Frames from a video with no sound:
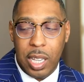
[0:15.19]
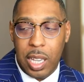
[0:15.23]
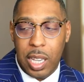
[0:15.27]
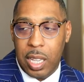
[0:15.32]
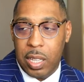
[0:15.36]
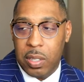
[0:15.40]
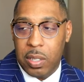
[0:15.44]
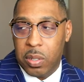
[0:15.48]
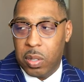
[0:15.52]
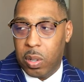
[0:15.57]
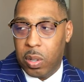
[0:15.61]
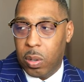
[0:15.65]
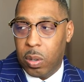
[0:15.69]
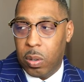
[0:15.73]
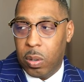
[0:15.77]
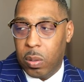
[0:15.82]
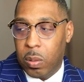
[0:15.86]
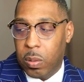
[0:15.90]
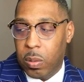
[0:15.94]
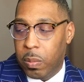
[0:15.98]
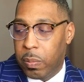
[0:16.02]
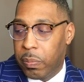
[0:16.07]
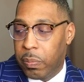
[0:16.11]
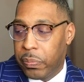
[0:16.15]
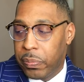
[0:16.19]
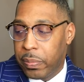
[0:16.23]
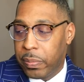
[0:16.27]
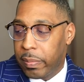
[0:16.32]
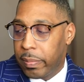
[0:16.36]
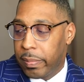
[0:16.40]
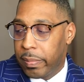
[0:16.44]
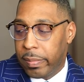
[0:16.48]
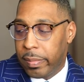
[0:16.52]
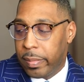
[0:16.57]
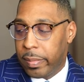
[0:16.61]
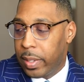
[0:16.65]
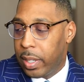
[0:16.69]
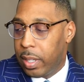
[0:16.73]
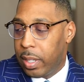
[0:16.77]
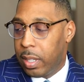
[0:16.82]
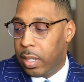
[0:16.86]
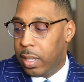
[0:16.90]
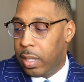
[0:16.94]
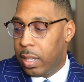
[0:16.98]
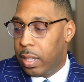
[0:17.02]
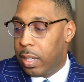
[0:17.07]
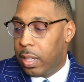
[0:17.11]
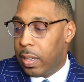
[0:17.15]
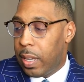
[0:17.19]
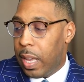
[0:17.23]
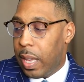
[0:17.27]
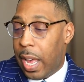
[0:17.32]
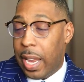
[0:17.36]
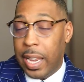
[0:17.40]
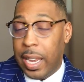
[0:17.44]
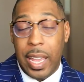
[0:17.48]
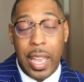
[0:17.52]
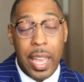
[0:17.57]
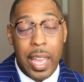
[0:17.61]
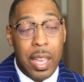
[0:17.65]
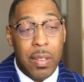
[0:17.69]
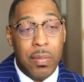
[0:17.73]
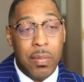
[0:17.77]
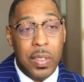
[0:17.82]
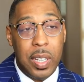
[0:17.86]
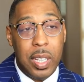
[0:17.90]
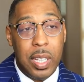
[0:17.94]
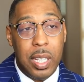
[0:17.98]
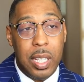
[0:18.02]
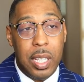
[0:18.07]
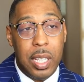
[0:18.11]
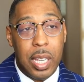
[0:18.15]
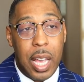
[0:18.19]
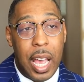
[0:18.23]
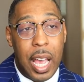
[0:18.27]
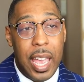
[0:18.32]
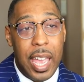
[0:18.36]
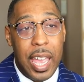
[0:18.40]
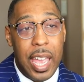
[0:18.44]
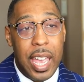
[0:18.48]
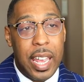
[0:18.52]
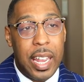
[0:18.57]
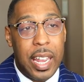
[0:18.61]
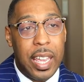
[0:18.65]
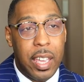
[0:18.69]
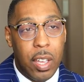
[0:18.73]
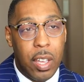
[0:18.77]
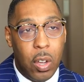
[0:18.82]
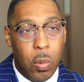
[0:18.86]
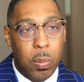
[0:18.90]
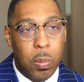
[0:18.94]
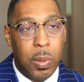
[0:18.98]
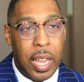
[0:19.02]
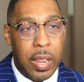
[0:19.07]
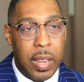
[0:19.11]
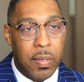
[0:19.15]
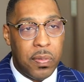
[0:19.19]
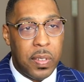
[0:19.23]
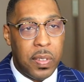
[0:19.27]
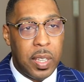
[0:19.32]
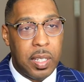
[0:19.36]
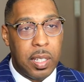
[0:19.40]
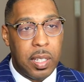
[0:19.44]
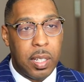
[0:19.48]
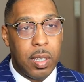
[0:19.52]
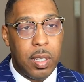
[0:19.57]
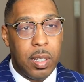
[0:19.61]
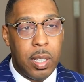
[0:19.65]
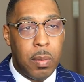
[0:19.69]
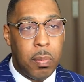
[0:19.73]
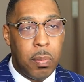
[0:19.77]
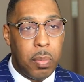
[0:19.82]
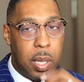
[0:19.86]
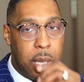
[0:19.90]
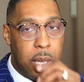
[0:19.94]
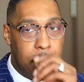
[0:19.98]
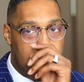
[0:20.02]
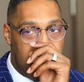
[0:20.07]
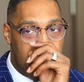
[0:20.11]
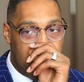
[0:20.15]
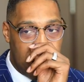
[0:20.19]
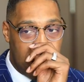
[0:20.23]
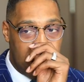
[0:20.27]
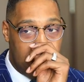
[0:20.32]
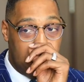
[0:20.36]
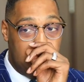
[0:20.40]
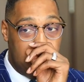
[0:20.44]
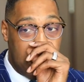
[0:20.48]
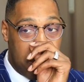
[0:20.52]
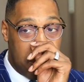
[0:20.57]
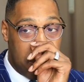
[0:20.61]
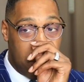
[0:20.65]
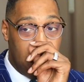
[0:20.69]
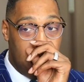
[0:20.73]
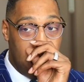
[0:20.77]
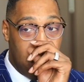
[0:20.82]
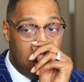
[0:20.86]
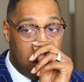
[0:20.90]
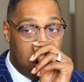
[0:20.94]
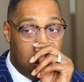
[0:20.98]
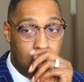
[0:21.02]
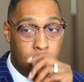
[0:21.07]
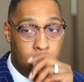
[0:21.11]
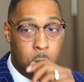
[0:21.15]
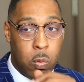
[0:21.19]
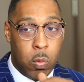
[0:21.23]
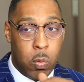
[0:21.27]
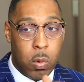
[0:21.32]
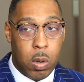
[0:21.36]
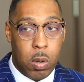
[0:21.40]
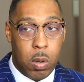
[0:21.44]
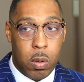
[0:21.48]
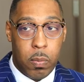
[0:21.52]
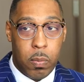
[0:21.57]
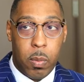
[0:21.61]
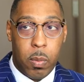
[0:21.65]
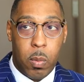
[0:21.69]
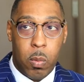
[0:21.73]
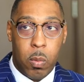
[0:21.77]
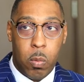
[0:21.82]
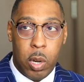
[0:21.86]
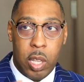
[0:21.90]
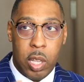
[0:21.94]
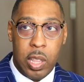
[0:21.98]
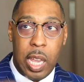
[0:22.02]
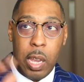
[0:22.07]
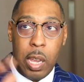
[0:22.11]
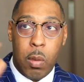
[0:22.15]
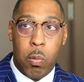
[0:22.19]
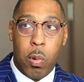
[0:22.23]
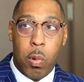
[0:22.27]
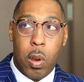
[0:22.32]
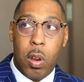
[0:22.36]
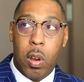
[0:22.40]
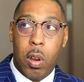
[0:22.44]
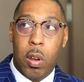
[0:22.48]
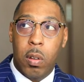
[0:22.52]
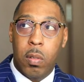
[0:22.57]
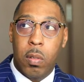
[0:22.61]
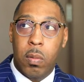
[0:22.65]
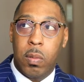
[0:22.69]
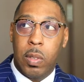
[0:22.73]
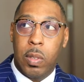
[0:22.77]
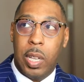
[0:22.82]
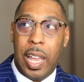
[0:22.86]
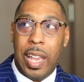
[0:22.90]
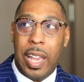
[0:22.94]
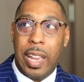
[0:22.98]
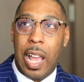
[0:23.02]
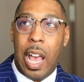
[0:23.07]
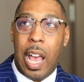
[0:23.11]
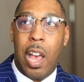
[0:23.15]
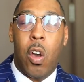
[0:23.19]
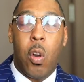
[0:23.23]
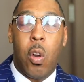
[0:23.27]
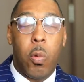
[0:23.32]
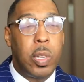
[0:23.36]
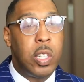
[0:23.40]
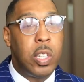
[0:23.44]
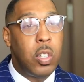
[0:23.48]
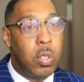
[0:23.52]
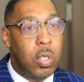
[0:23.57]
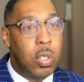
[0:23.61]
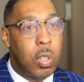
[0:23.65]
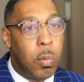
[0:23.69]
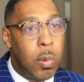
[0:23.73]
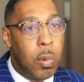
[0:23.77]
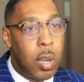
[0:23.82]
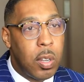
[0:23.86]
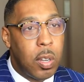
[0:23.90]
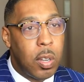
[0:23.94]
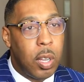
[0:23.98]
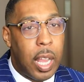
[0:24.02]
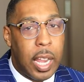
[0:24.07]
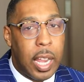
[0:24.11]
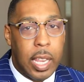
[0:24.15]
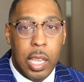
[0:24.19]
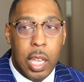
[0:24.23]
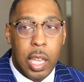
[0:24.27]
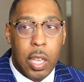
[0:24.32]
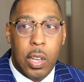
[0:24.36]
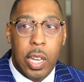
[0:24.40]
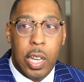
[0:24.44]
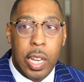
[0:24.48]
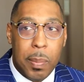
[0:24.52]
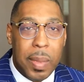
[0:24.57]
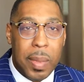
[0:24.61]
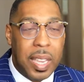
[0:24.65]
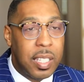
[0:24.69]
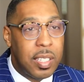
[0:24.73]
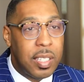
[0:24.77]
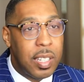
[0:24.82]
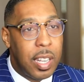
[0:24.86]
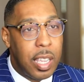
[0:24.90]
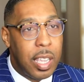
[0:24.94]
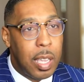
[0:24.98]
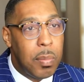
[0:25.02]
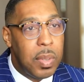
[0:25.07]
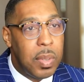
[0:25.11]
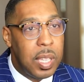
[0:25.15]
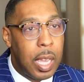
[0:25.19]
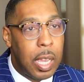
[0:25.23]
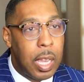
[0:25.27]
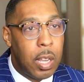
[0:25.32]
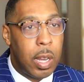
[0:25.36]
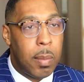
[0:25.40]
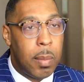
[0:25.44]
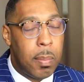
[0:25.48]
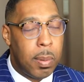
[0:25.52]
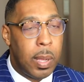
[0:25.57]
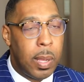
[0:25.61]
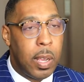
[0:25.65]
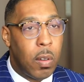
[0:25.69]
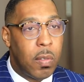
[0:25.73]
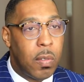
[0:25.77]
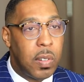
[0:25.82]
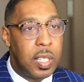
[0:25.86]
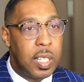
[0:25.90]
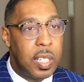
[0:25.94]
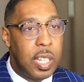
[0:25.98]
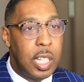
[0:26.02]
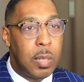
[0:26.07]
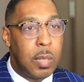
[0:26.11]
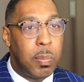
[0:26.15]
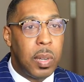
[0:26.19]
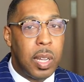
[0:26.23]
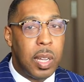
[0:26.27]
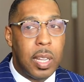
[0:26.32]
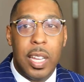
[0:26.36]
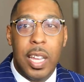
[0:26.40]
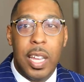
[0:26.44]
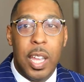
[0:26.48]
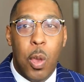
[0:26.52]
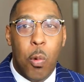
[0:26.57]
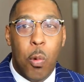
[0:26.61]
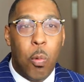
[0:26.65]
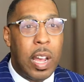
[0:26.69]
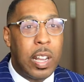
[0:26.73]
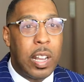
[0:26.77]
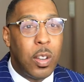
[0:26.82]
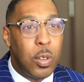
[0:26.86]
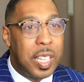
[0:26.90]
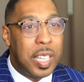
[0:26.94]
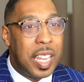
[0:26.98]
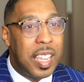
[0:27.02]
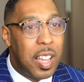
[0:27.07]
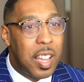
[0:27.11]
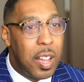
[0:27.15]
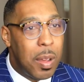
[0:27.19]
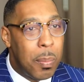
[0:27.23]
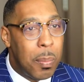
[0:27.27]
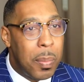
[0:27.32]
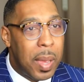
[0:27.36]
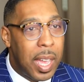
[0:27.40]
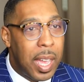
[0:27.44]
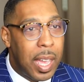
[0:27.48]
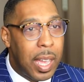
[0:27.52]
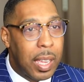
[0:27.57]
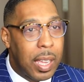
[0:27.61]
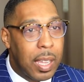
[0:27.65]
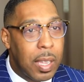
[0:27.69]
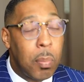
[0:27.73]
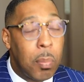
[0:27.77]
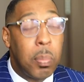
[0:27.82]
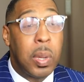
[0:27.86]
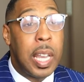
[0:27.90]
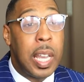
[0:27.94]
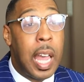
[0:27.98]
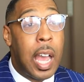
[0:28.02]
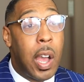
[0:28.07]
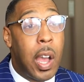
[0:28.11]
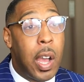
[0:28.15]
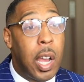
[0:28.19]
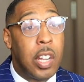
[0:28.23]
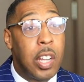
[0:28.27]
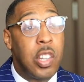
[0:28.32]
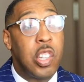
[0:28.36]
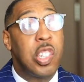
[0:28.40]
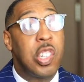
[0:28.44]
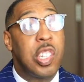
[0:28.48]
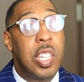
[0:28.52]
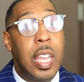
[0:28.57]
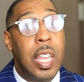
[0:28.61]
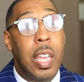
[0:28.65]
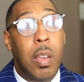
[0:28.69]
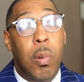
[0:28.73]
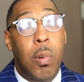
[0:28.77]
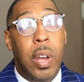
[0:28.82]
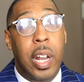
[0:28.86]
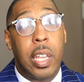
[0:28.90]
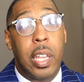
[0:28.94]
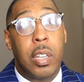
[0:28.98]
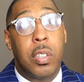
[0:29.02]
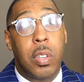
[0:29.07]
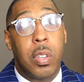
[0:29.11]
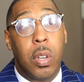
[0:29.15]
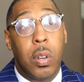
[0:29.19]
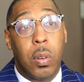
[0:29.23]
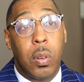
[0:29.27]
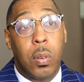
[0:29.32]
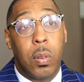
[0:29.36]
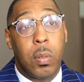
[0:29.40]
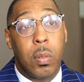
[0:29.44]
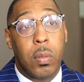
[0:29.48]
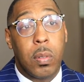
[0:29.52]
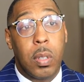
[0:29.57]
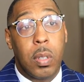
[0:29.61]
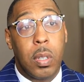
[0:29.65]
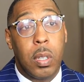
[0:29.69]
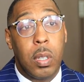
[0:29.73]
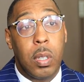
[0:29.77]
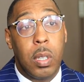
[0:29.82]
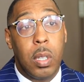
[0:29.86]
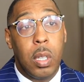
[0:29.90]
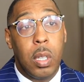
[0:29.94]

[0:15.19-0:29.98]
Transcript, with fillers: And so I didn't have any, I had help, like, physically, but the people who, where they were, like, I always used to wonder, like, yeah, they made it to the N B A, they played overseas, but why don't they come back? But now I understand why they don't. Okay.